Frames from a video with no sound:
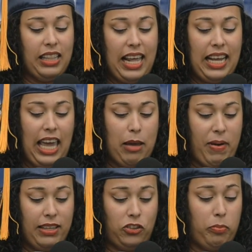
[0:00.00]
Atlantic
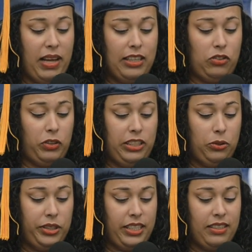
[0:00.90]
Cape has tremendous
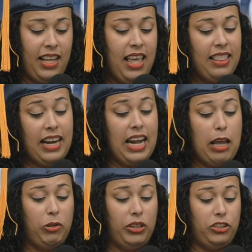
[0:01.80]
resources that
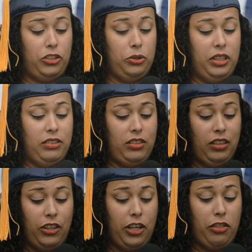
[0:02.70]
enable their students
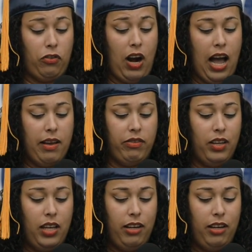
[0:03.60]
to learn and thrive,